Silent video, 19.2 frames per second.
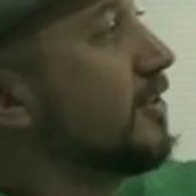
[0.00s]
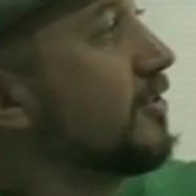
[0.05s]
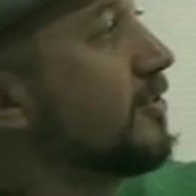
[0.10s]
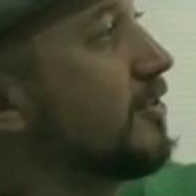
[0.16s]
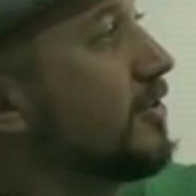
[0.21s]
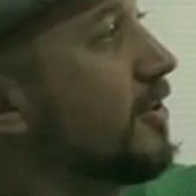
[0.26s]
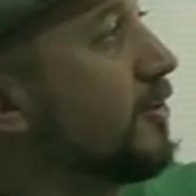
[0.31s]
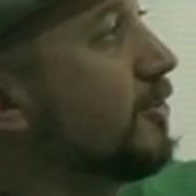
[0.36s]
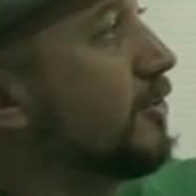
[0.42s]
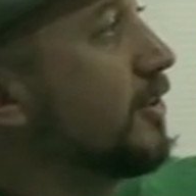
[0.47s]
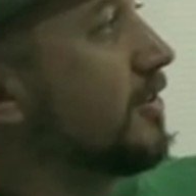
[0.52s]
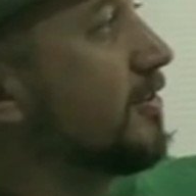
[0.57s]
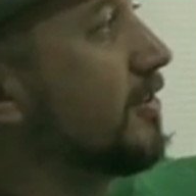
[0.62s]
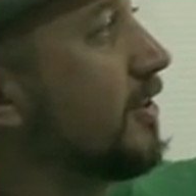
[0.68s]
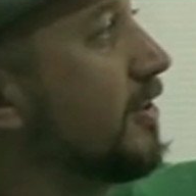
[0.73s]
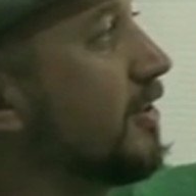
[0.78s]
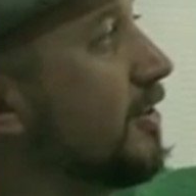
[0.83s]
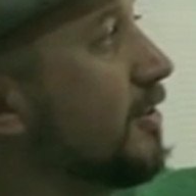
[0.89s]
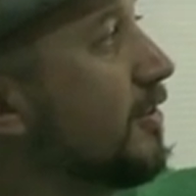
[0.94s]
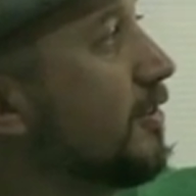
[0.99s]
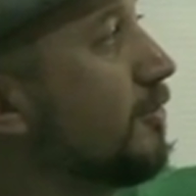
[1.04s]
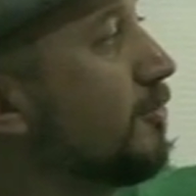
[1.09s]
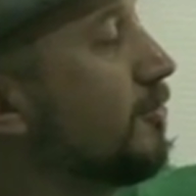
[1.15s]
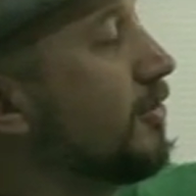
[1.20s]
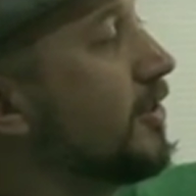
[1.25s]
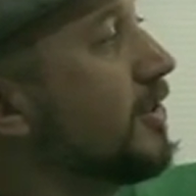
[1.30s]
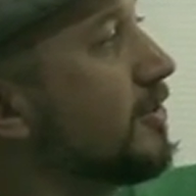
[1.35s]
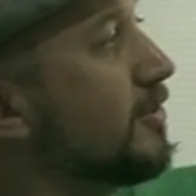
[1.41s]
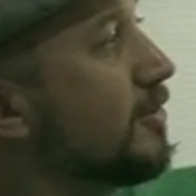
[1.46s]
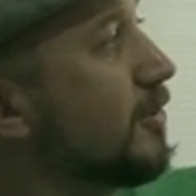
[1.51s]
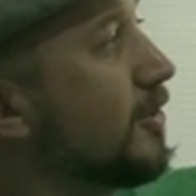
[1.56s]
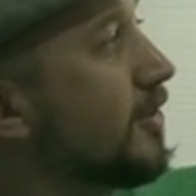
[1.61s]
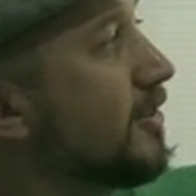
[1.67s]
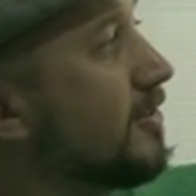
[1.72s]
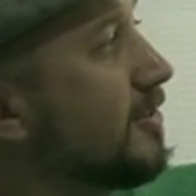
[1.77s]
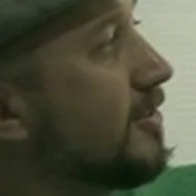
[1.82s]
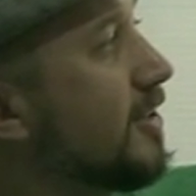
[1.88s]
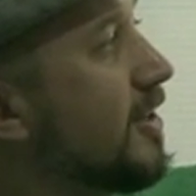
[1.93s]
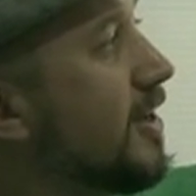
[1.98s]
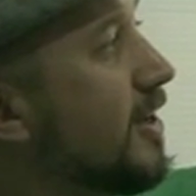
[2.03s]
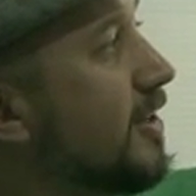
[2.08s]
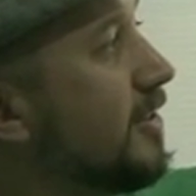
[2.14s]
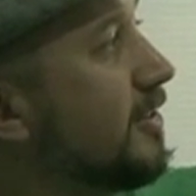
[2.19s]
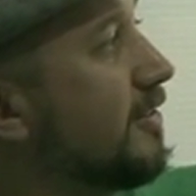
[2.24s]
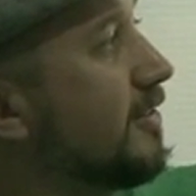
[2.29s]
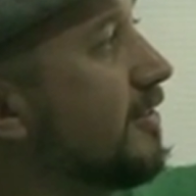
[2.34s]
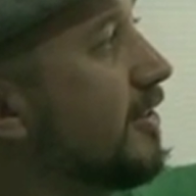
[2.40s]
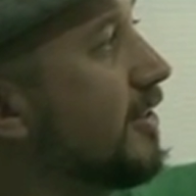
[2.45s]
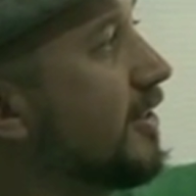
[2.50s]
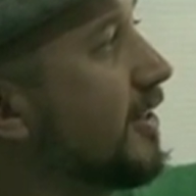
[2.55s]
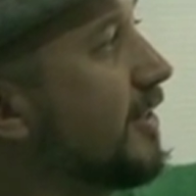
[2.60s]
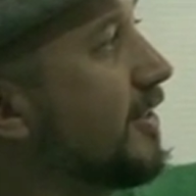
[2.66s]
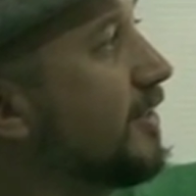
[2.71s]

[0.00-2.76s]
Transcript: So it's a resource that